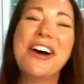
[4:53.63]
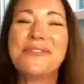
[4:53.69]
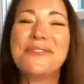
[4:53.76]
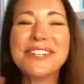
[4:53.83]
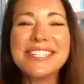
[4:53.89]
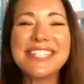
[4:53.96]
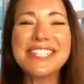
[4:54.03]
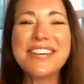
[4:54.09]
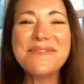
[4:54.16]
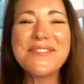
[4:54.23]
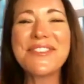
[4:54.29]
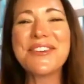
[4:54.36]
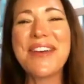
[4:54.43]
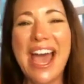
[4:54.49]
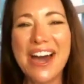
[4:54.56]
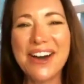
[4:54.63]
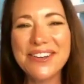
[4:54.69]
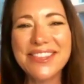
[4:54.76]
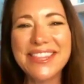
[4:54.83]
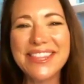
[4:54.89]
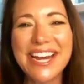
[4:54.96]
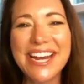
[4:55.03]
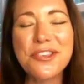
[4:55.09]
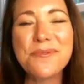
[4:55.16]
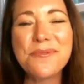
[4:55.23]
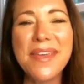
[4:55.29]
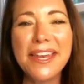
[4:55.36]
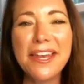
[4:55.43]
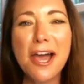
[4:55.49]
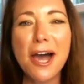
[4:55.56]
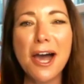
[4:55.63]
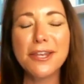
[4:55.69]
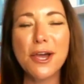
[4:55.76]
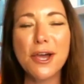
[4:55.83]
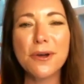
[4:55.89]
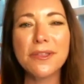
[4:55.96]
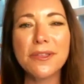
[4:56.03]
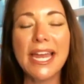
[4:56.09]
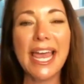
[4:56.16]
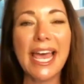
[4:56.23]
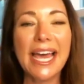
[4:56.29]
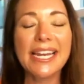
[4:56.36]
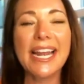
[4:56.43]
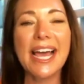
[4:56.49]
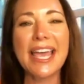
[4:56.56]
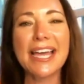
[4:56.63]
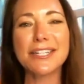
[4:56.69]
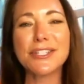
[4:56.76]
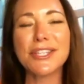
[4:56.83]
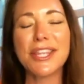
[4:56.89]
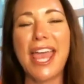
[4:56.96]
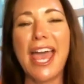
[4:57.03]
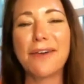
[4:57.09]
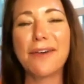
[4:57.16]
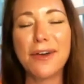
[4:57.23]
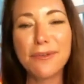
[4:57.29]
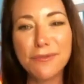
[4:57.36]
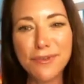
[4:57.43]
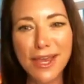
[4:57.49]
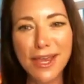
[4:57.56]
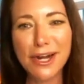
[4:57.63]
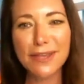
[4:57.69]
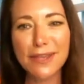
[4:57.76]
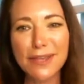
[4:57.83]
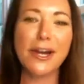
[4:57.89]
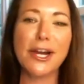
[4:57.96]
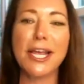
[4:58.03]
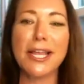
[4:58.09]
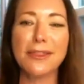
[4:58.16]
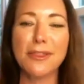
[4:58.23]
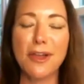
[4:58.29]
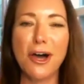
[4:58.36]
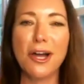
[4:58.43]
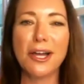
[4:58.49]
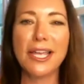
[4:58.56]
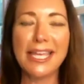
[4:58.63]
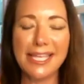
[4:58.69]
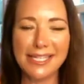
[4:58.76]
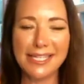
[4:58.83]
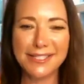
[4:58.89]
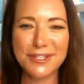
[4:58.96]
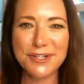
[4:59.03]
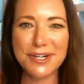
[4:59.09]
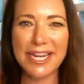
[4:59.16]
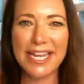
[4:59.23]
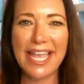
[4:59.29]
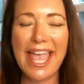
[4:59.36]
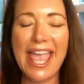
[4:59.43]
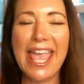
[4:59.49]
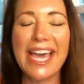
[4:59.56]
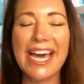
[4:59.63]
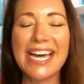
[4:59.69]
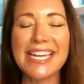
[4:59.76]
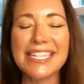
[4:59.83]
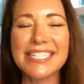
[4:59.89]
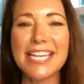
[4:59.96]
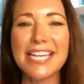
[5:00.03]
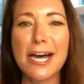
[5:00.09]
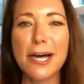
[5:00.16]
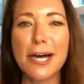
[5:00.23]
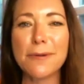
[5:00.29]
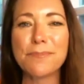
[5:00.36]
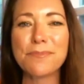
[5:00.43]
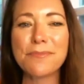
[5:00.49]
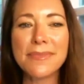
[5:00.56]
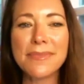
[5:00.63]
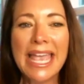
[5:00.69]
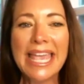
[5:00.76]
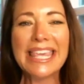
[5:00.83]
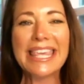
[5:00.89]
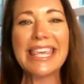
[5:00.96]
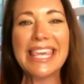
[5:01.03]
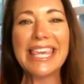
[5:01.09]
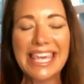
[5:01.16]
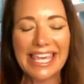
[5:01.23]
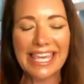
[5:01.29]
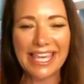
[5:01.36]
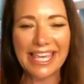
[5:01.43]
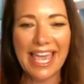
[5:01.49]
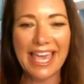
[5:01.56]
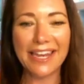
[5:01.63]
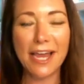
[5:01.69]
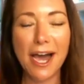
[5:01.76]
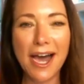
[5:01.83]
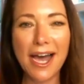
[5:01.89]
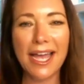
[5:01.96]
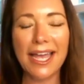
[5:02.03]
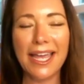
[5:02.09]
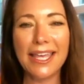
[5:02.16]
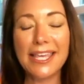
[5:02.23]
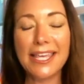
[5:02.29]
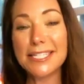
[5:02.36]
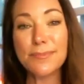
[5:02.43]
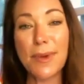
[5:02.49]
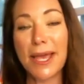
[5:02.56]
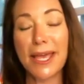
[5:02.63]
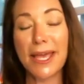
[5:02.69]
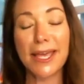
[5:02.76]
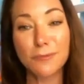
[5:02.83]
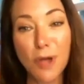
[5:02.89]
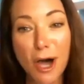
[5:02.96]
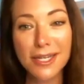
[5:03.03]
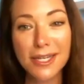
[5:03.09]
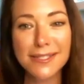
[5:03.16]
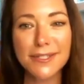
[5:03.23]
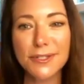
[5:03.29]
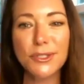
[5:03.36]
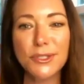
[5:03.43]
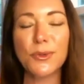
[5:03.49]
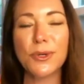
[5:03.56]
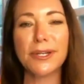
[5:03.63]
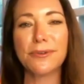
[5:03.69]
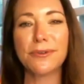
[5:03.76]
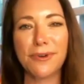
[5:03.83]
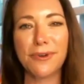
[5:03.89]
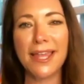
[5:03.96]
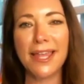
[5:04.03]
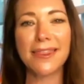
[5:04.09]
for some of you out there, you may not know that Ed and I actually have a very, very long history. And he's my longest enduring friend